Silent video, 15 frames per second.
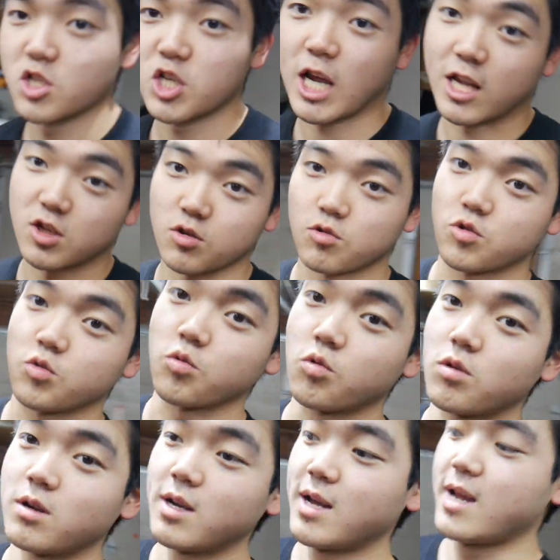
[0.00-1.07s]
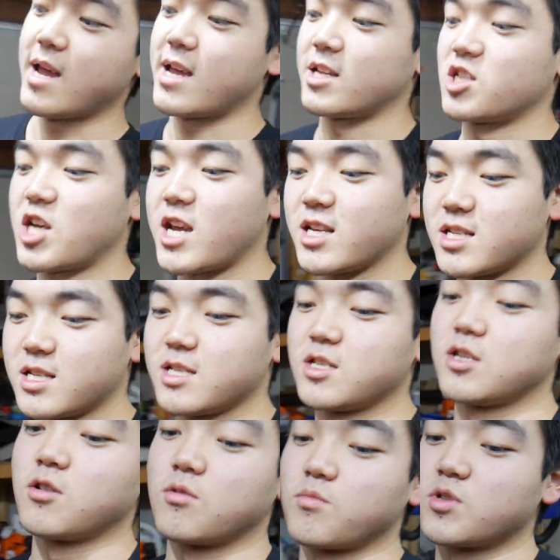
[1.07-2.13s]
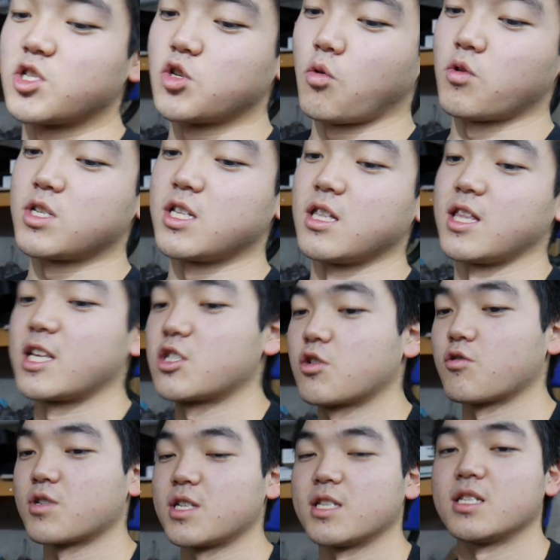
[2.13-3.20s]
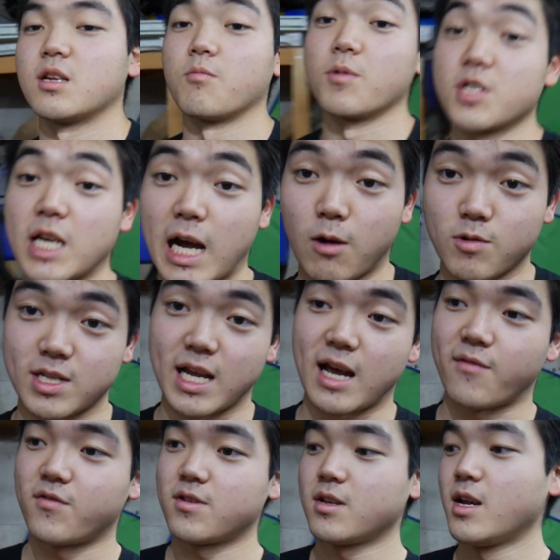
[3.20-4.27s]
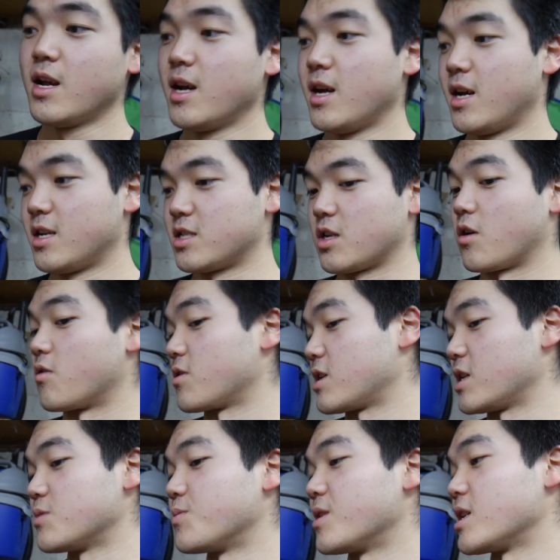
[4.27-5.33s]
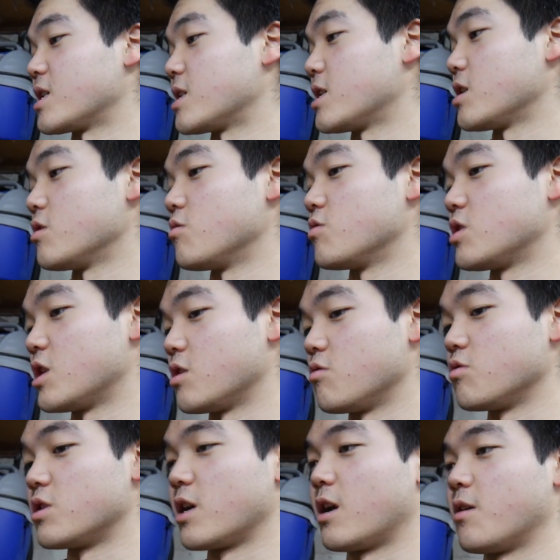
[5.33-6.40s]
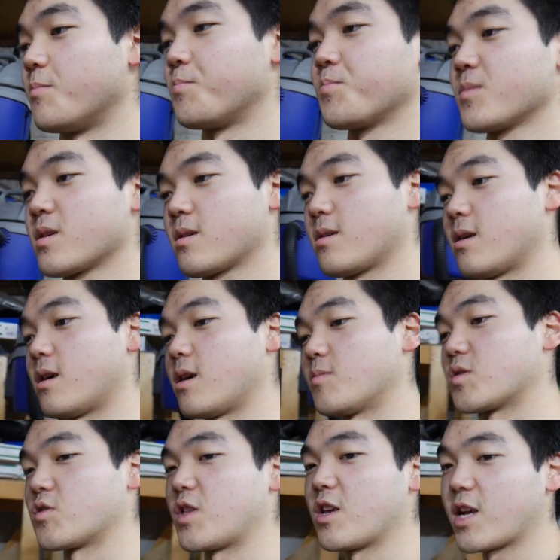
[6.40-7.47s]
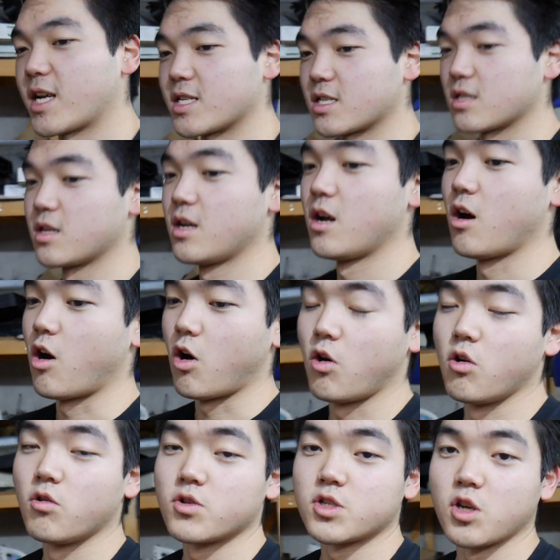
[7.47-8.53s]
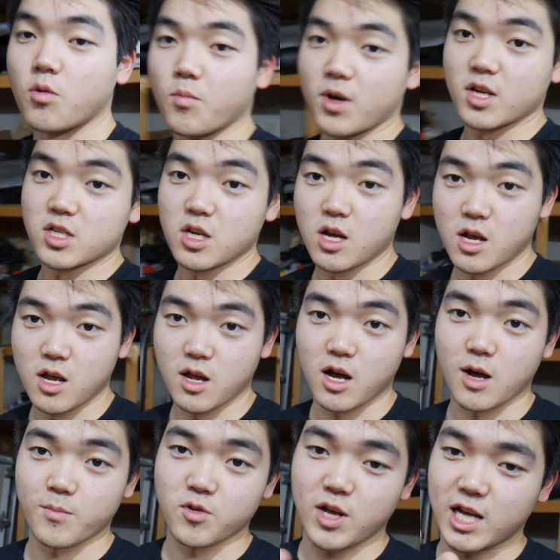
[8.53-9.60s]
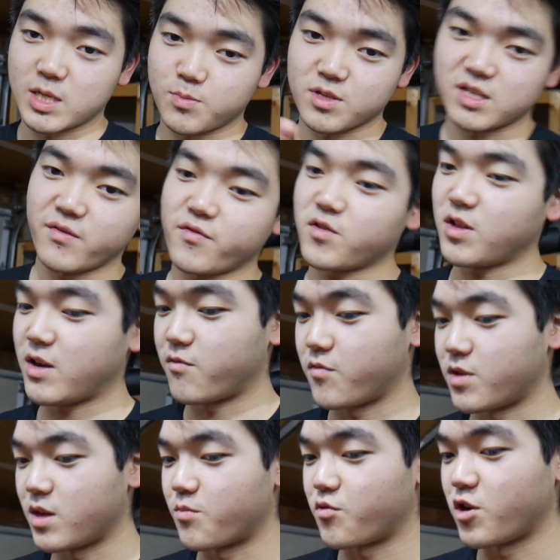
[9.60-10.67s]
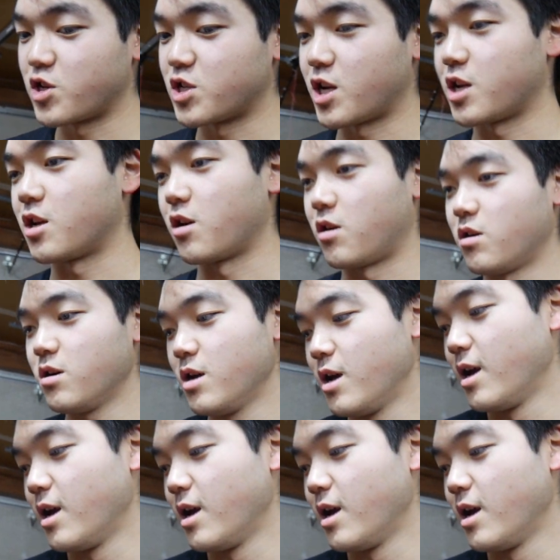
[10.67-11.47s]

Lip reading: chaser tool. It chases, you know, shorts and electrical system, which I was having, so he's been a huge help. So thank you guys all so much. You guys specifically, I really appreciate y'all.